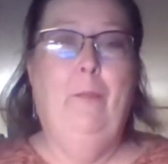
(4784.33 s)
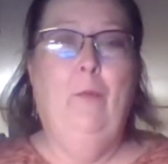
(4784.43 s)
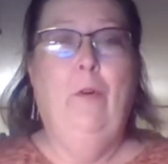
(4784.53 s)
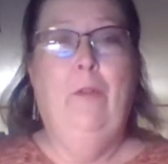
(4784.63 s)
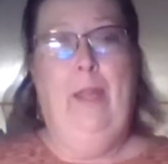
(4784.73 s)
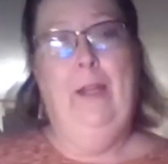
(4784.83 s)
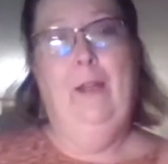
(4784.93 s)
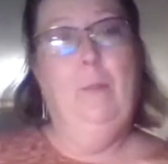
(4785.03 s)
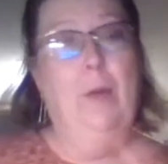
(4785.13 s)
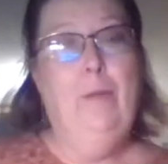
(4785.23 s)
or the end
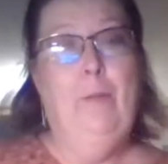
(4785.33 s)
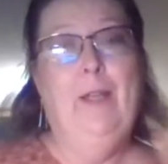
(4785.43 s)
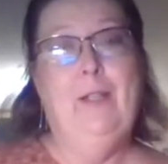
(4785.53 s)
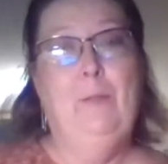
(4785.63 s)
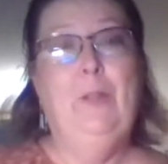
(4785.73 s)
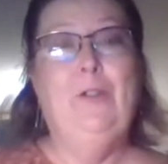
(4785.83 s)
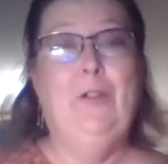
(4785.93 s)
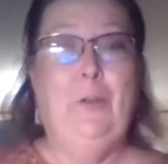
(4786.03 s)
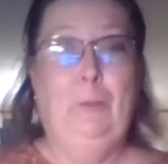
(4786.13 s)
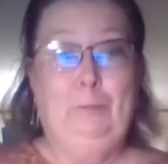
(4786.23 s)
of the month because bills are
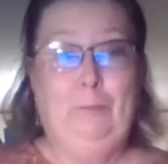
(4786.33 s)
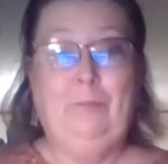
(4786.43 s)
due.